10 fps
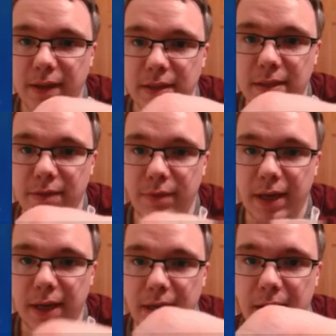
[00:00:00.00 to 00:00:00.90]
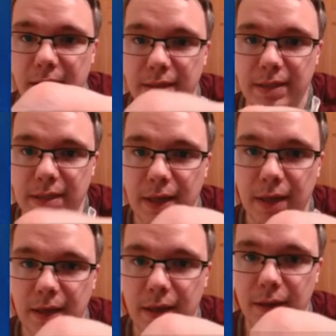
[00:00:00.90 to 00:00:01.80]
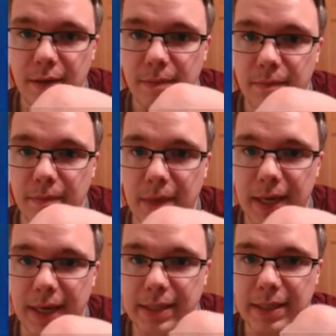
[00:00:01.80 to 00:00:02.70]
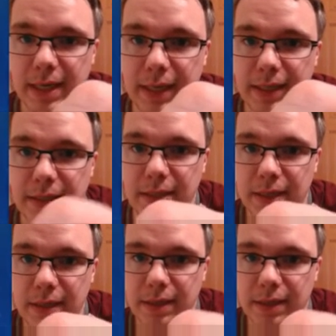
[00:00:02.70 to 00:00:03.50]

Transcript: is if we had x minus 8